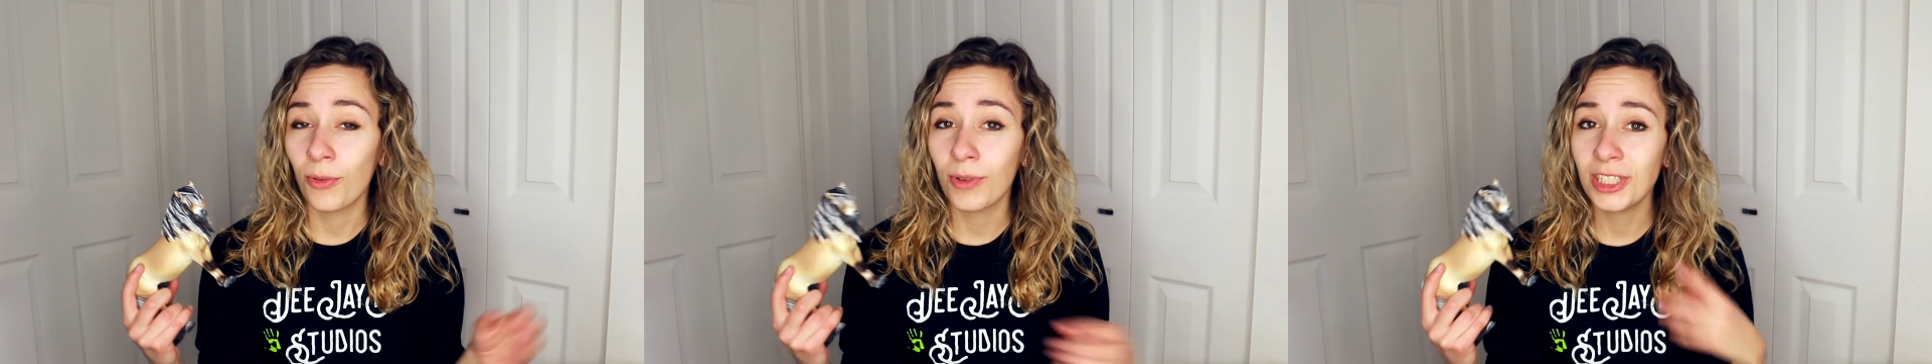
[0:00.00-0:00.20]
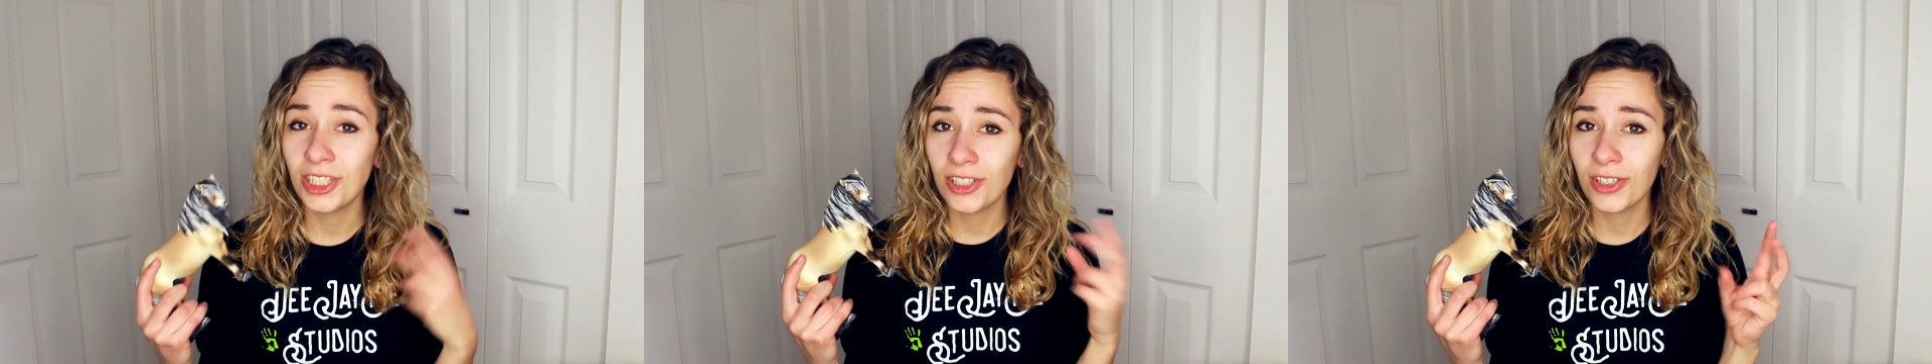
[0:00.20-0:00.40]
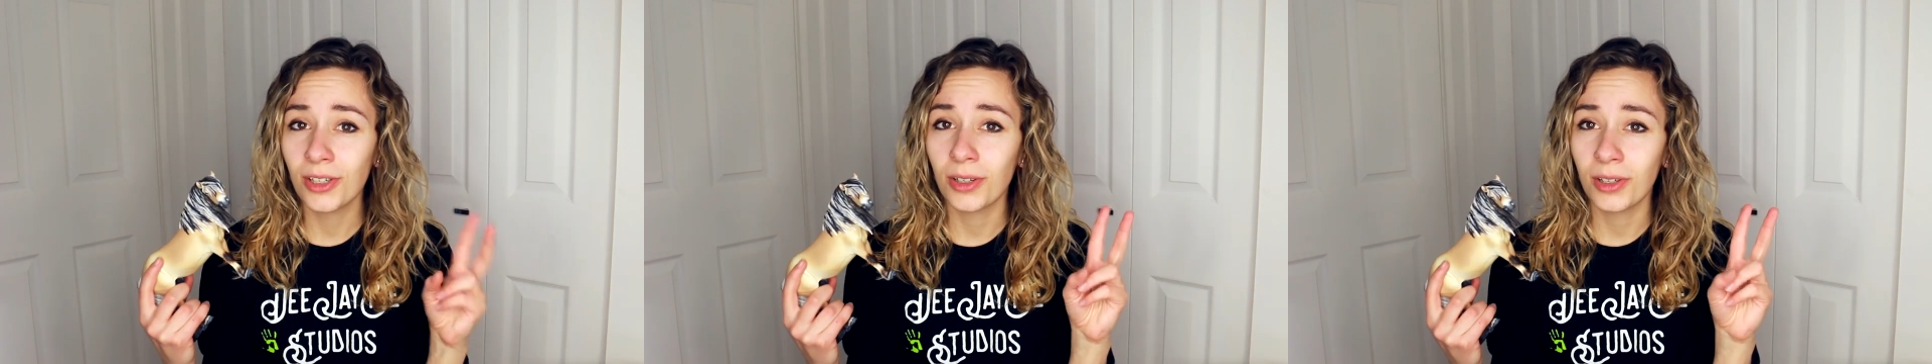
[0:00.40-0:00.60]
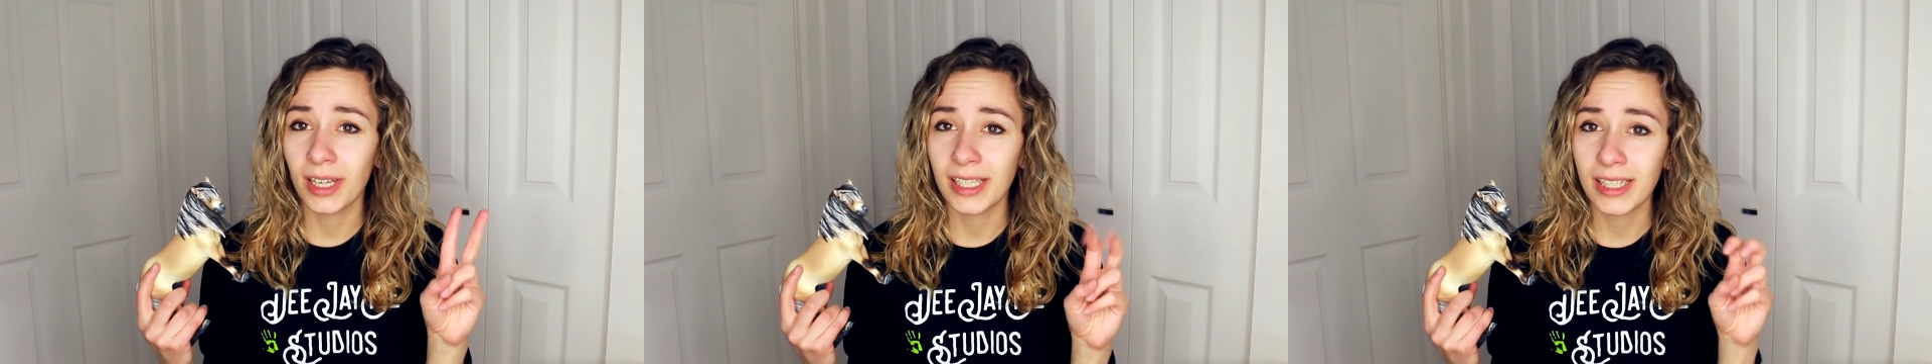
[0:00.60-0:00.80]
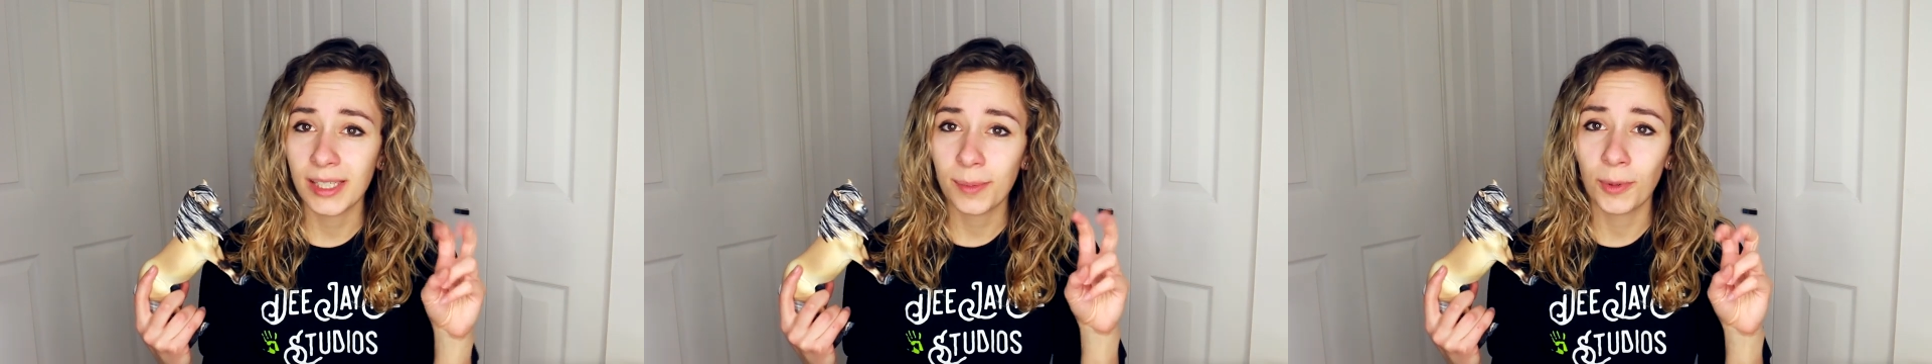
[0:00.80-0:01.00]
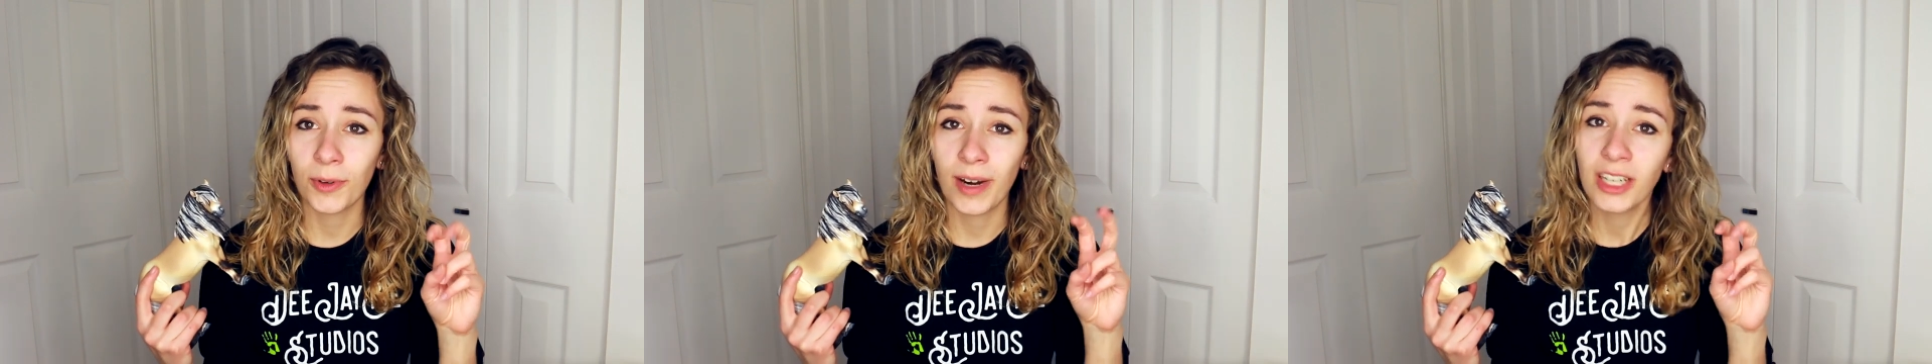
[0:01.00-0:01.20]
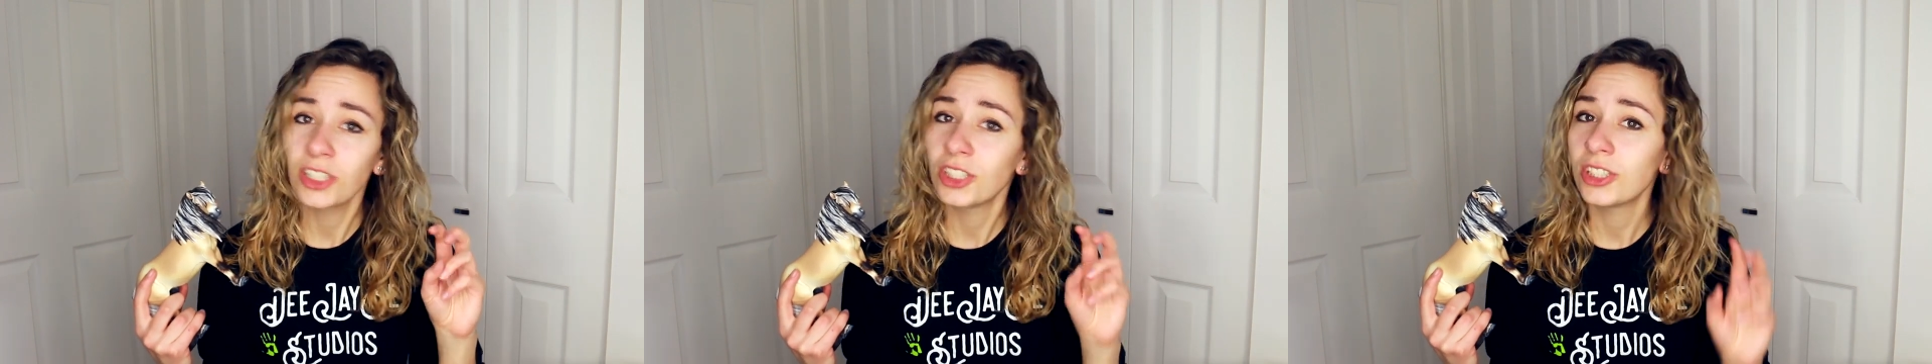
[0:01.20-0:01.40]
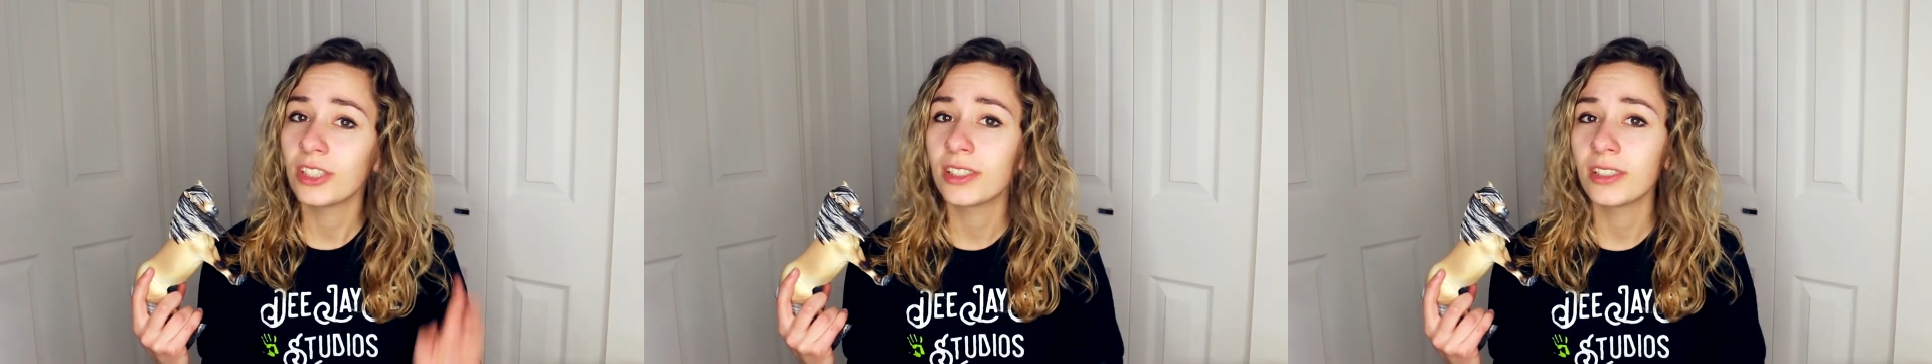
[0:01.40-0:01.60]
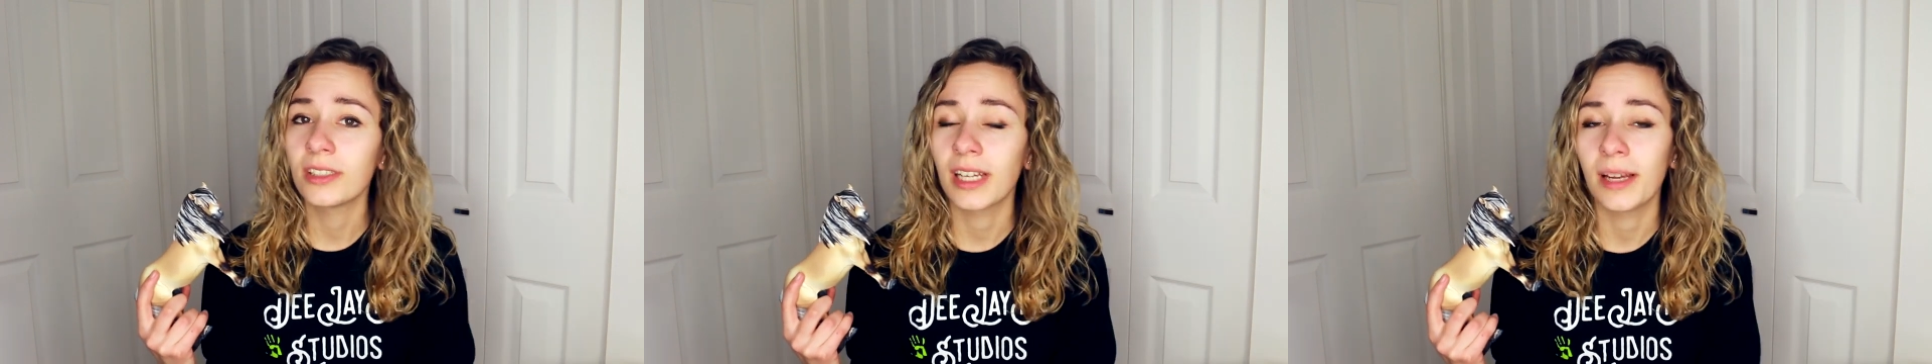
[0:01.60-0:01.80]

original inspirational